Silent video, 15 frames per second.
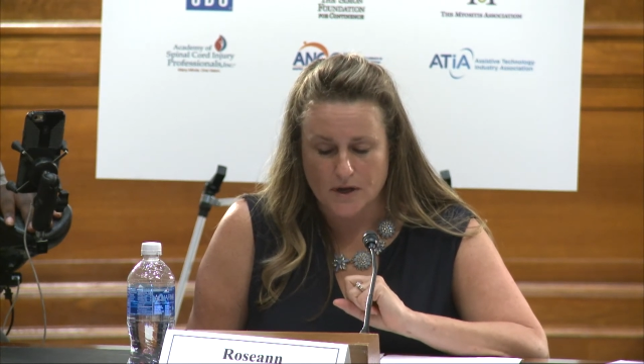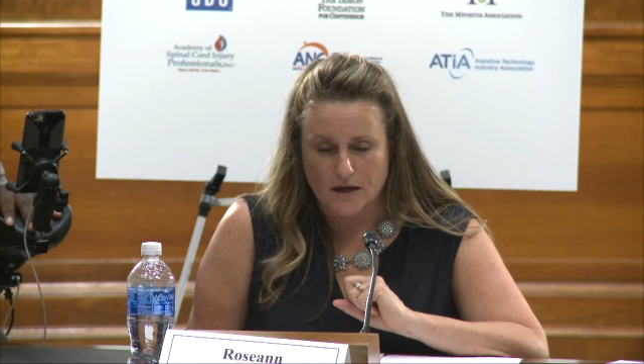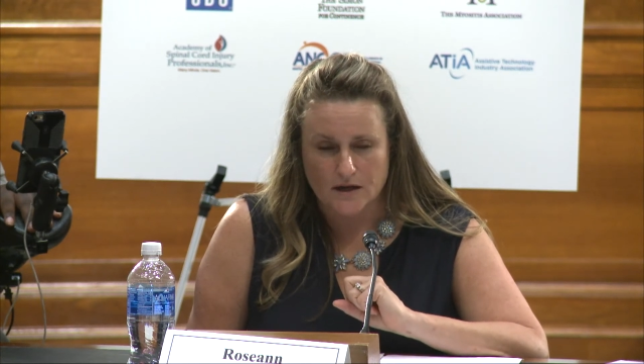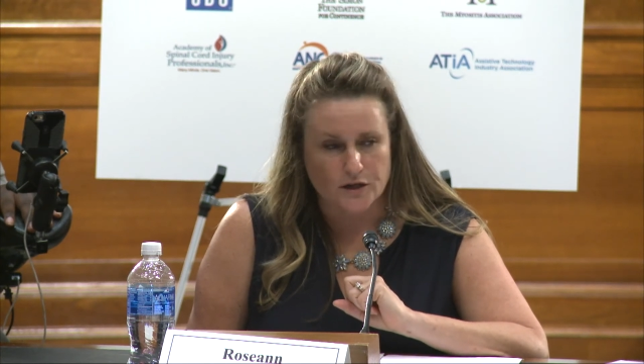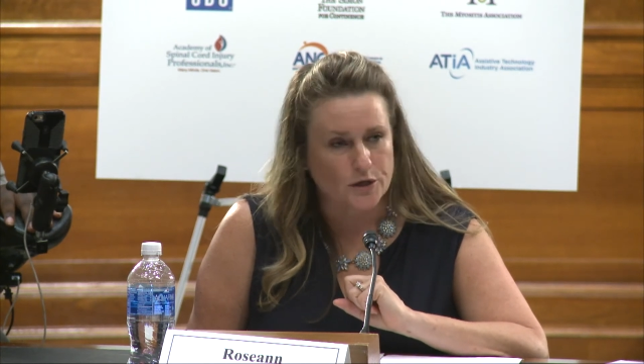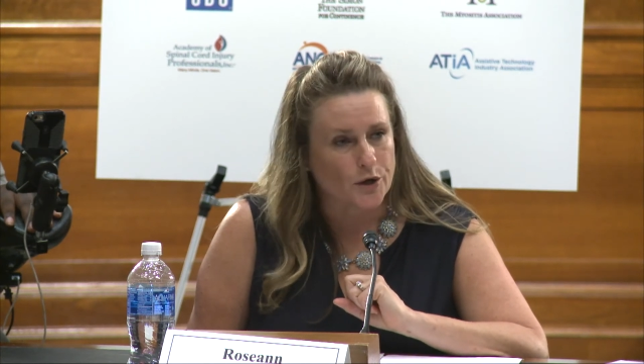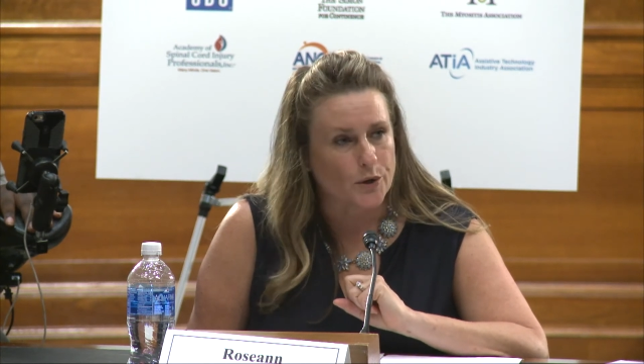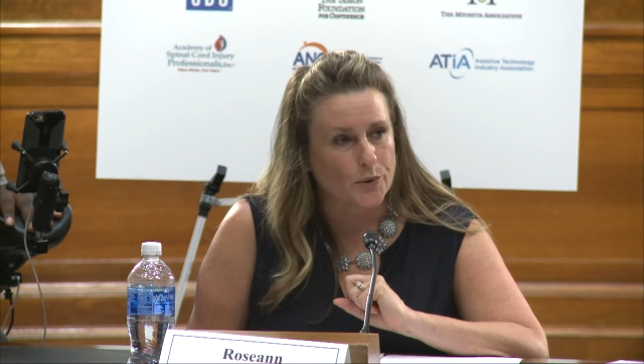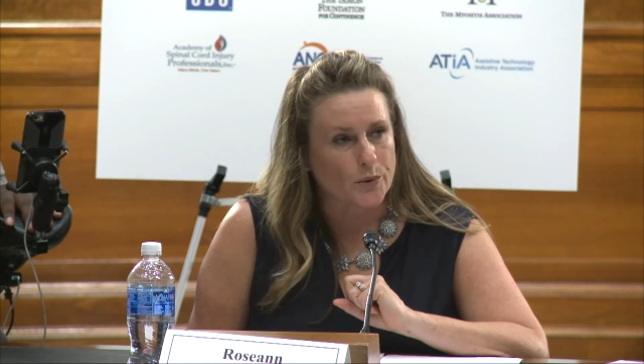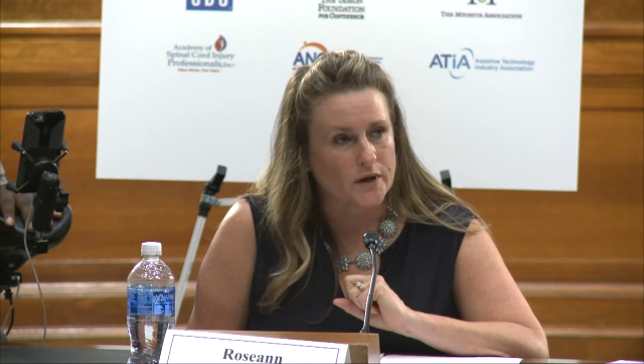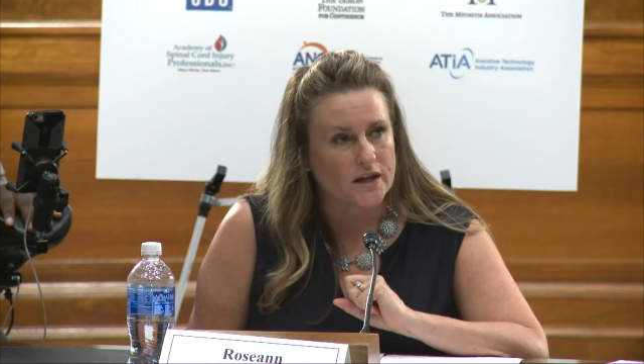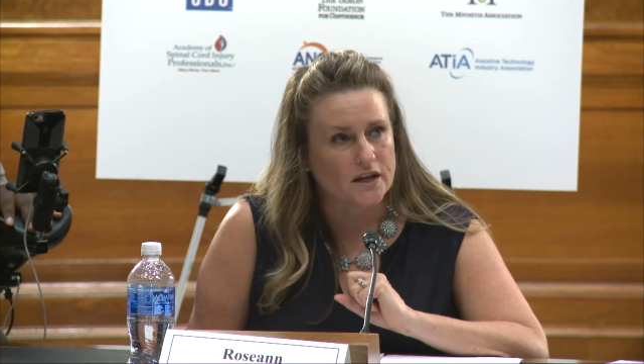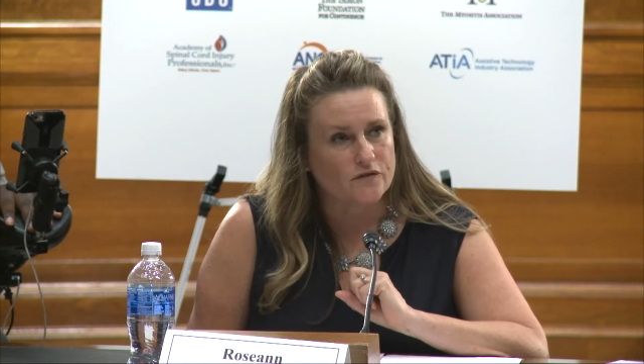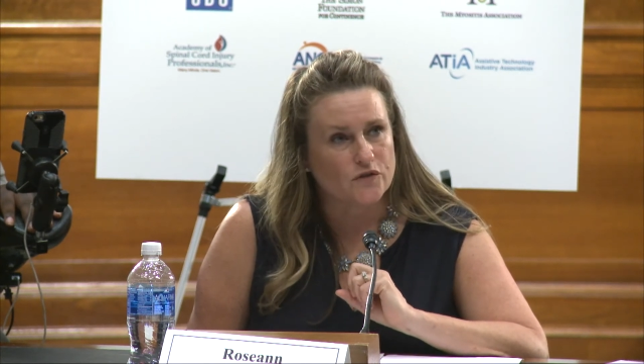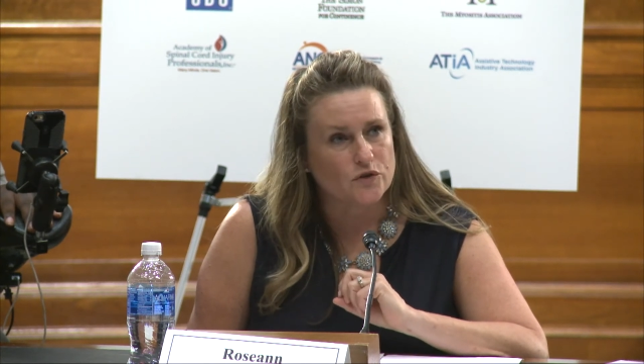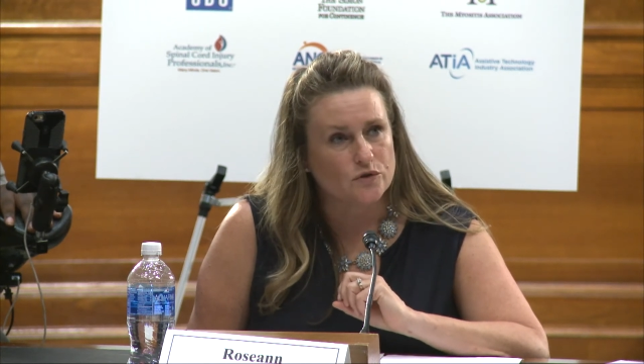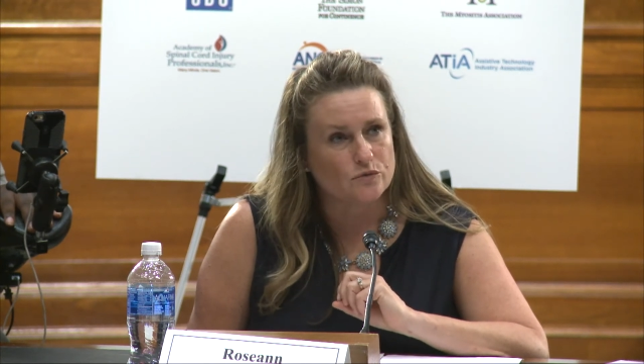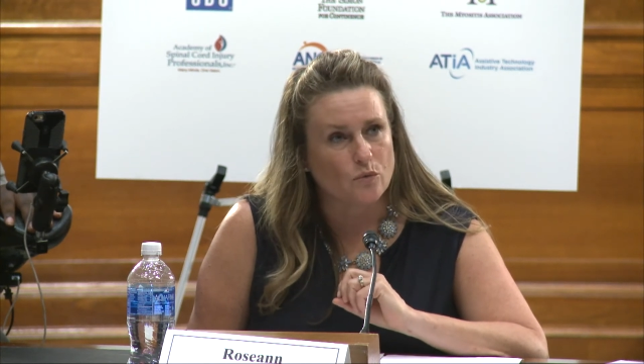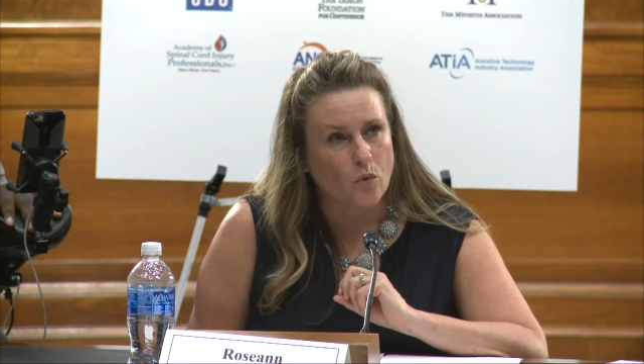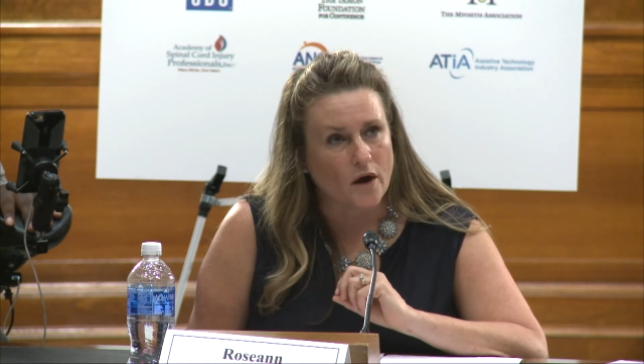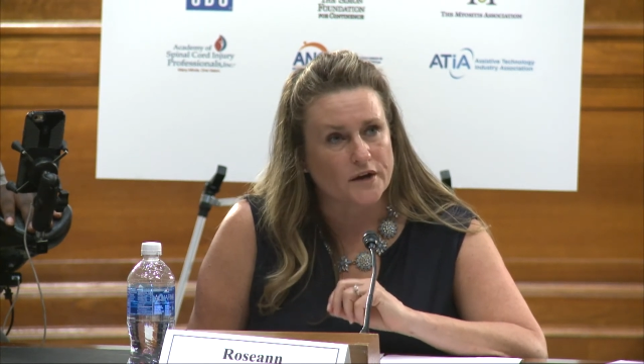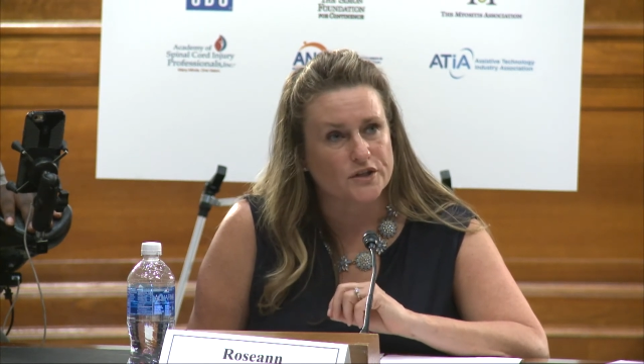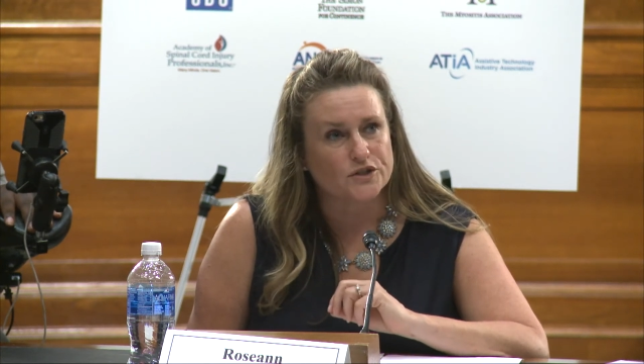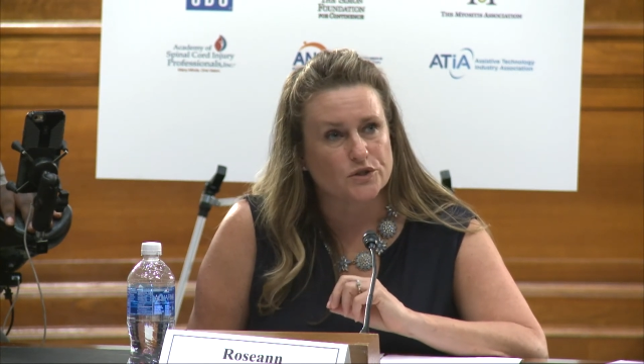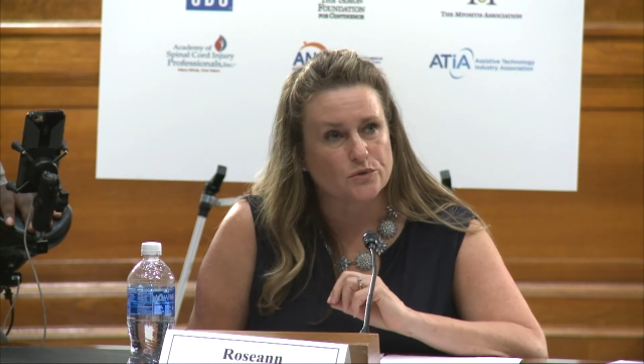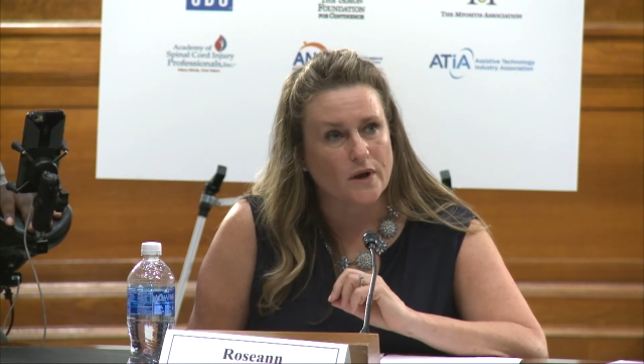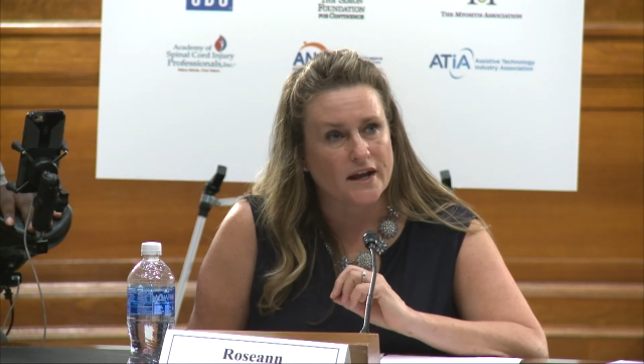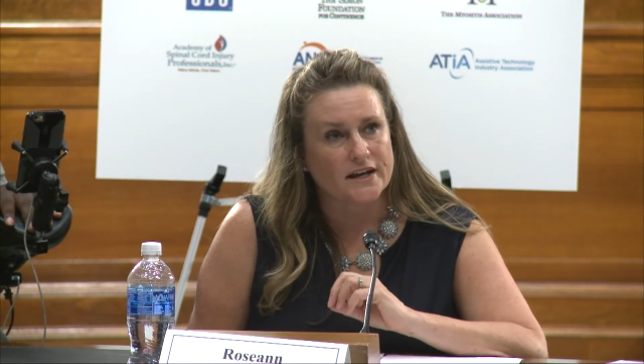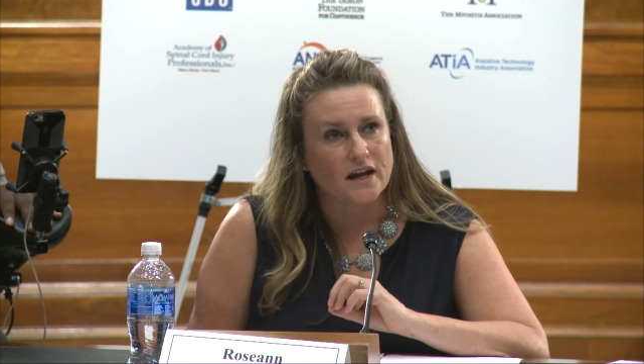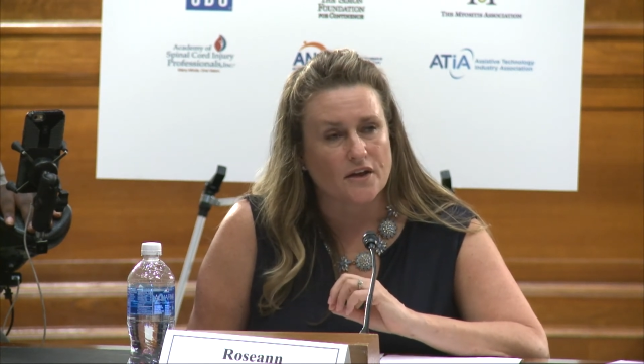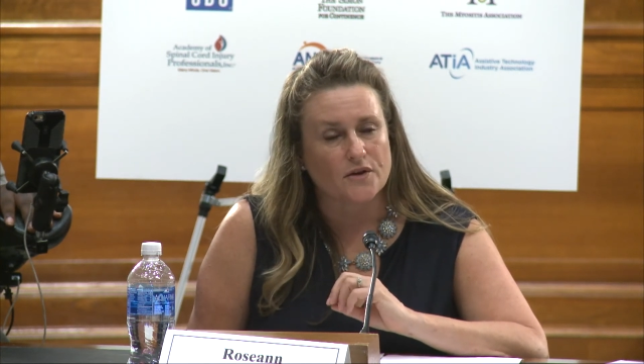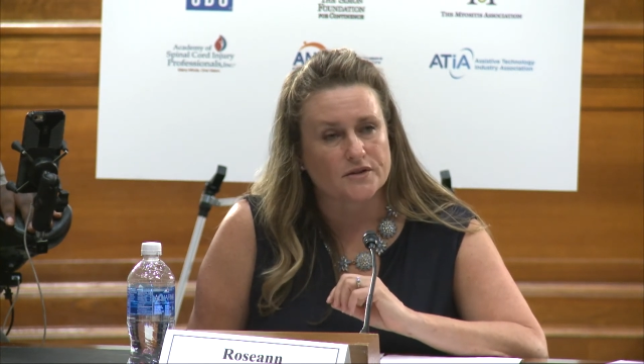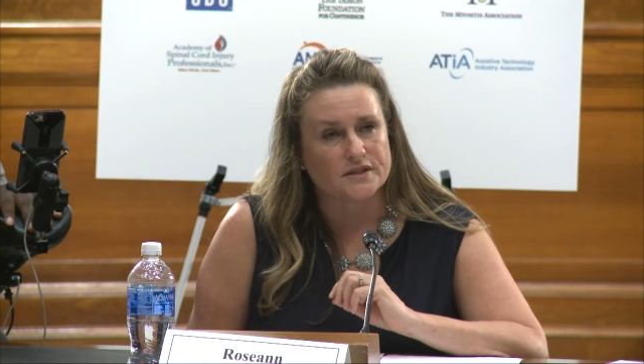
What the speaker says: you know, if you want to do any other